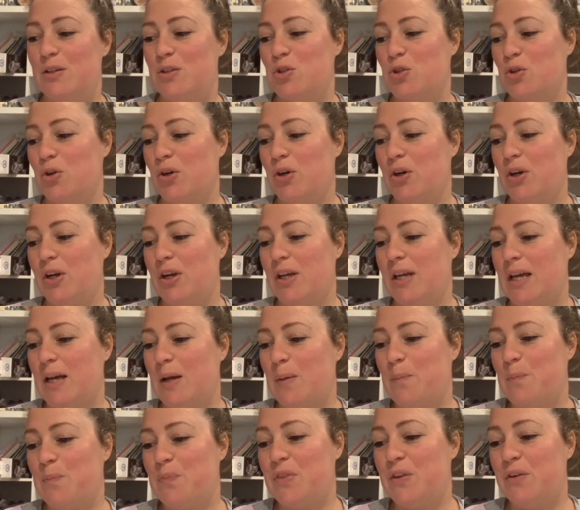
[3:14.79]
So
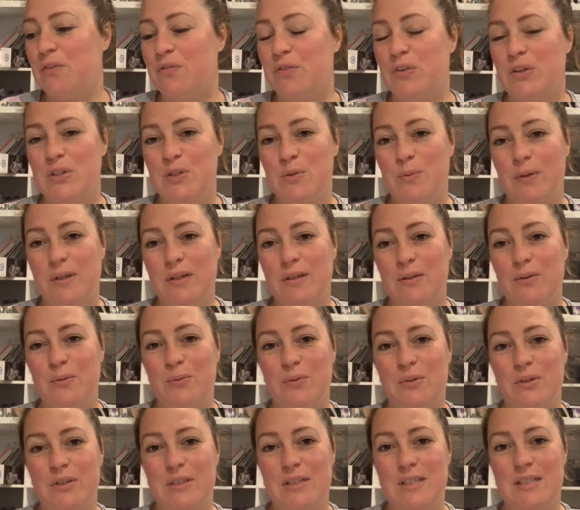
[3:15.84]
the first one
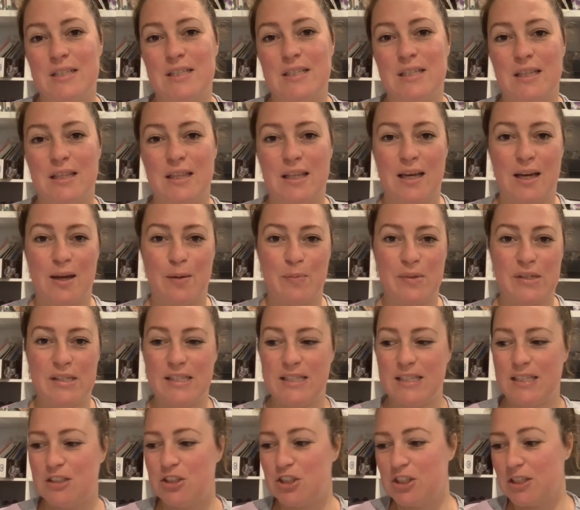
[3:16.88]
was The Happy
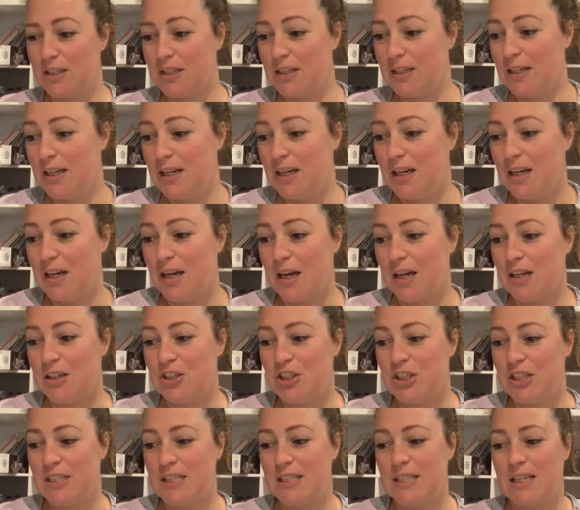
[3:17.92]
Stitcher, and
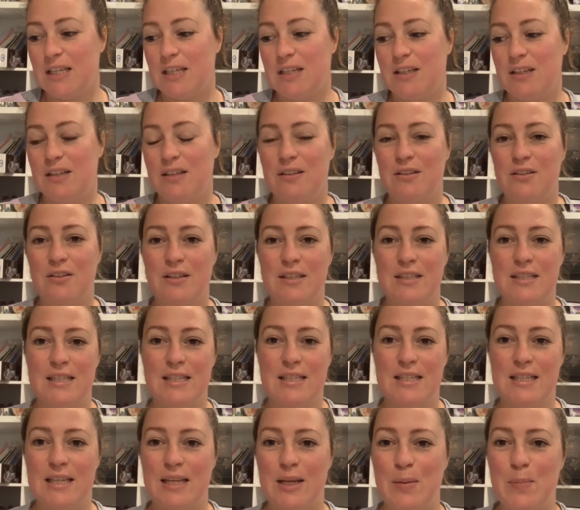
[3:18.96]
she said, "Nice to
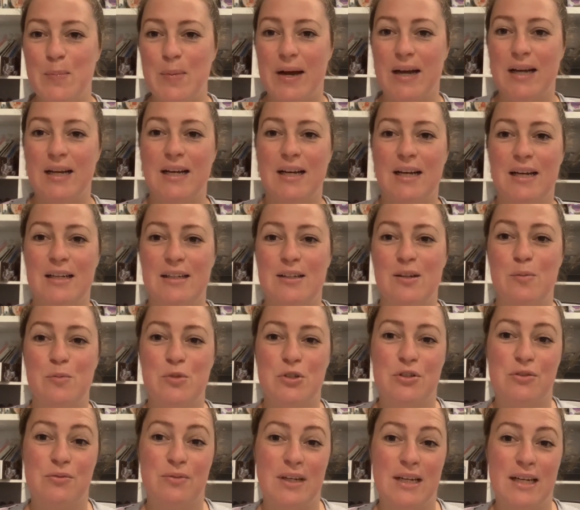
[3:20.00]
see you back, hun." I'm
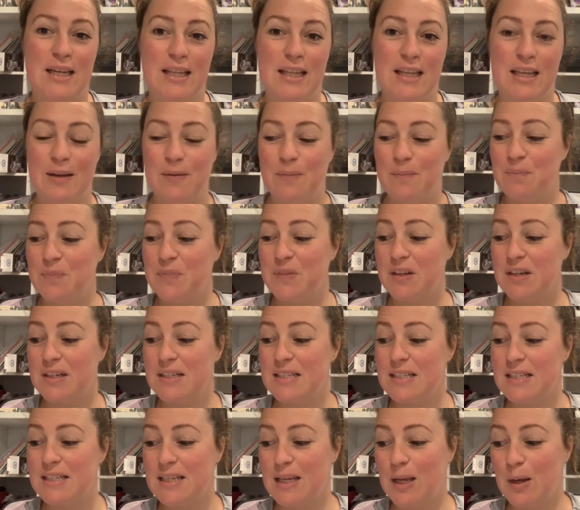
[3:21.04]
just reading here.
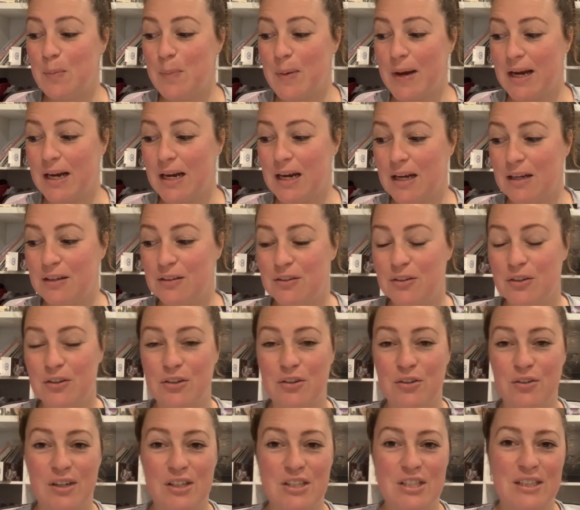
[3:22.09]
"Nice to see you back, hun.
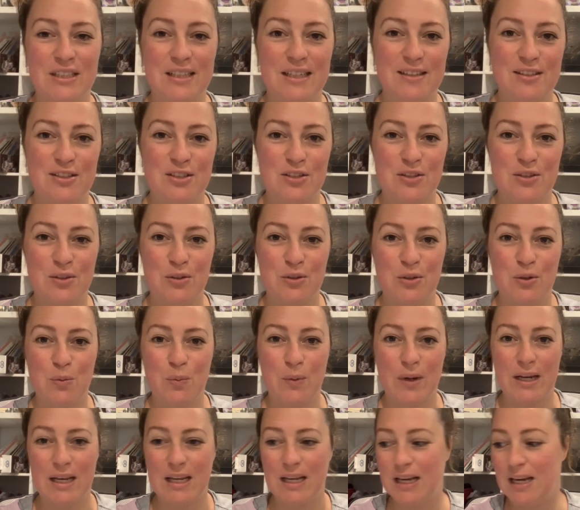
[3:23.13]
Congratulations on your
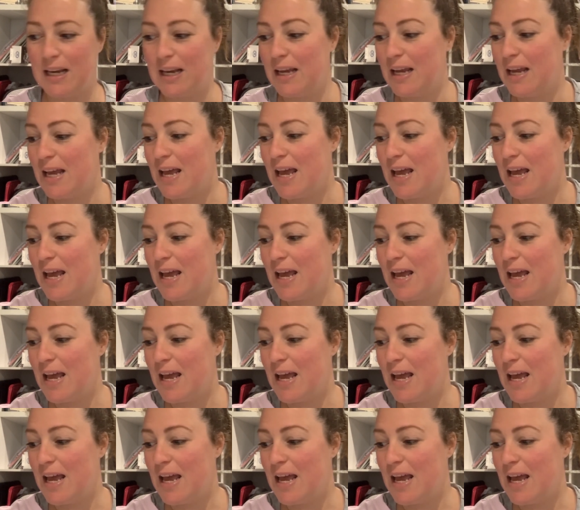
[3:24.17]
wedding.